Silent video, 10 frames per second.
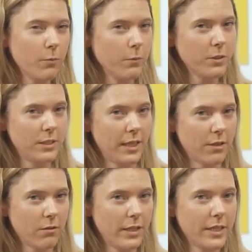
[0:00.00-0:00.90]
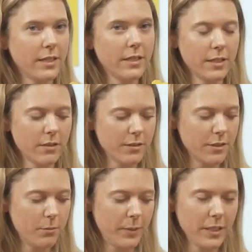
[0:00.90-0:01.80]
We will decorate it in a
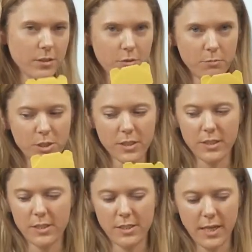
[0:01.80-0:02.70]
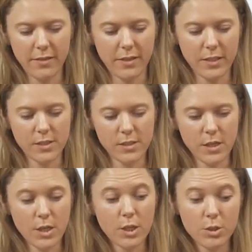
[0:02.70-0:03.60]
little bit, so I'm just going to set this
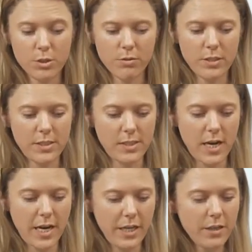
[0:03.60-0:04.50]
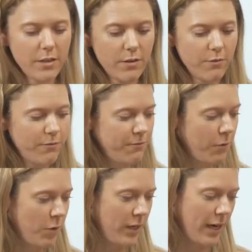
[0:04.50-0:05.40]
to the side
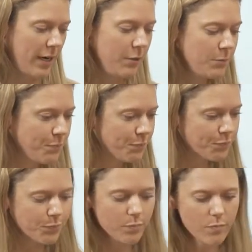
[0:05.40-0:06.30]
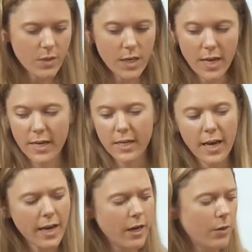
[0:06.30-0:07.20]
for now. And
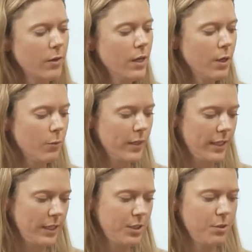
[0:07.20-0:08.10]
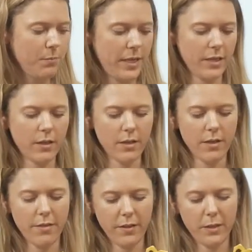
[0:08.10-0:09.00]
now we need to
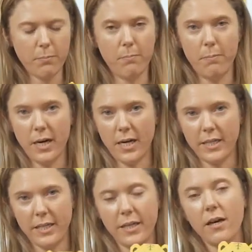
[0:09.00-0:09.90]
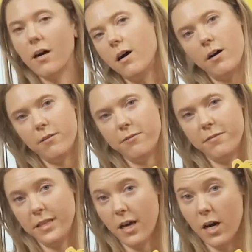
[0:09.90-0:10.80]
make the body
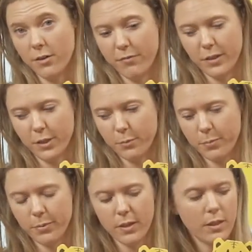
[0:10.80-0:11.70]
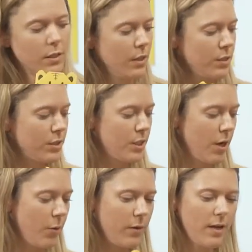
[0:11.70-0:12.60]
of the envelope.
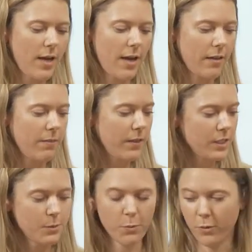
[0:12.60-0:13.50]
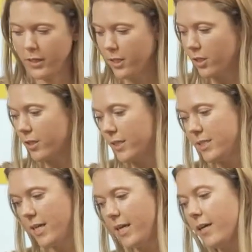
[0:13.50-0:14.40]
So at this point, you're going to
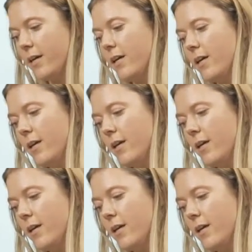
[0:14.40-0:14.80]
take